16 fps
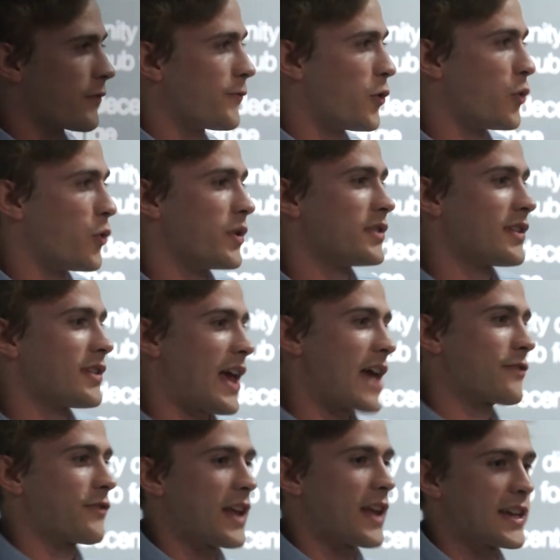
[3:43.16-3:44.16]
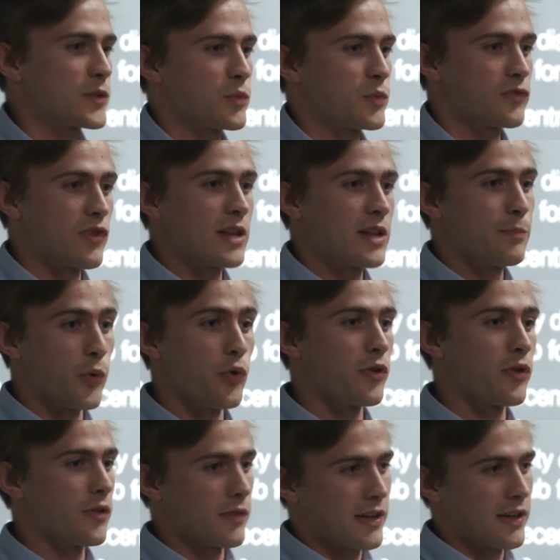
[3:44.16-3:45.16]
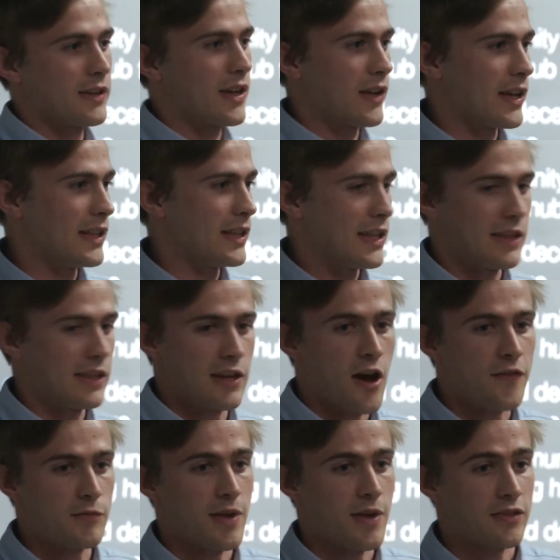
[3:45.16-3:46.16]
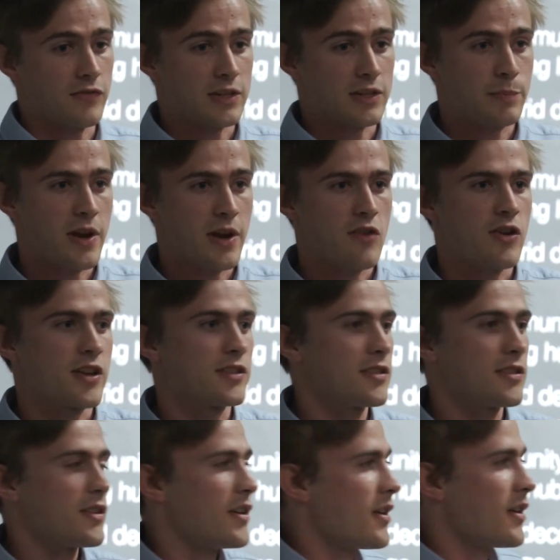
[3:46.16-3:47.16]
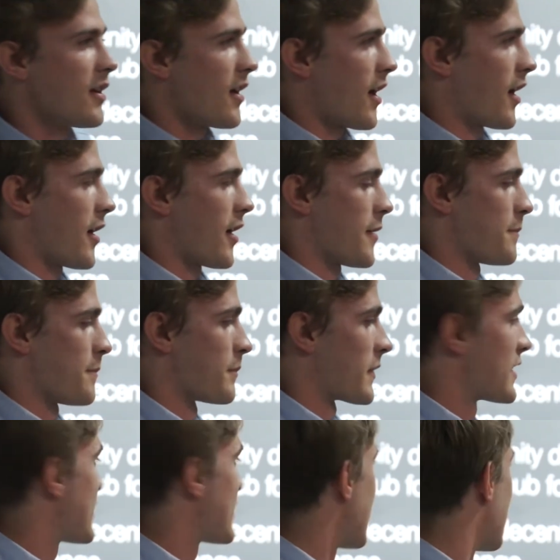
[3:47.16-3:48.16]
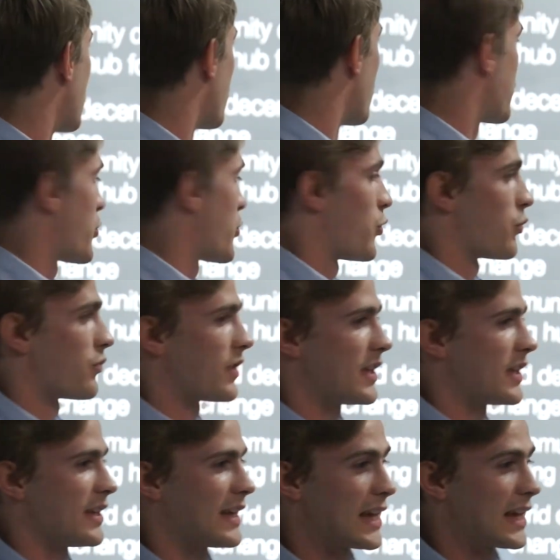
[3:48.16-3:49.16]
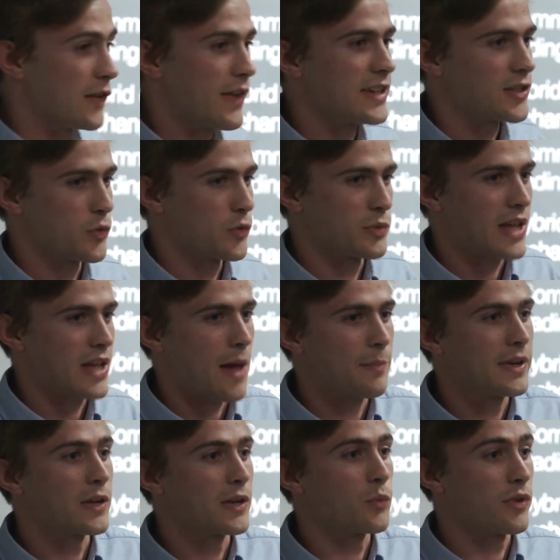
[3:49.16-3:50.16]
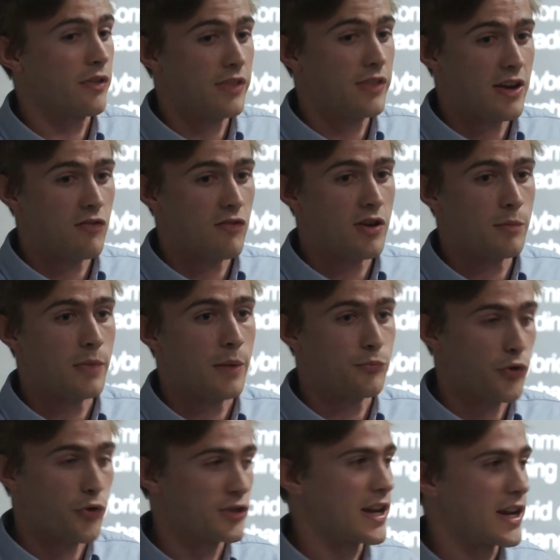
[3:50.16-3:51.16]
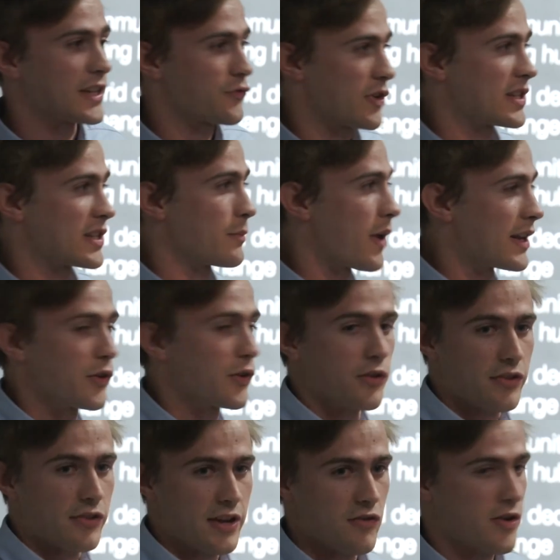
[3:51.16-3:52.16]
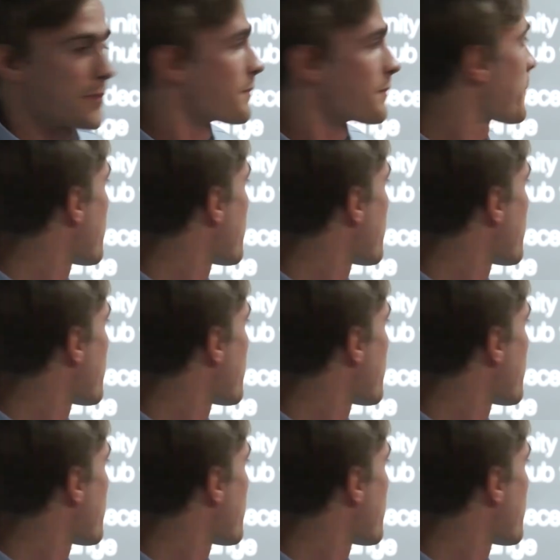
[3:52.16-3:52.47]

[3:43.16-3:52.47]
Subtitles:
forward, Ethfinex was really born in the aftermath of this period. Seeing also the innovation that was happening with Ethereum and projects raising money on Ethereum.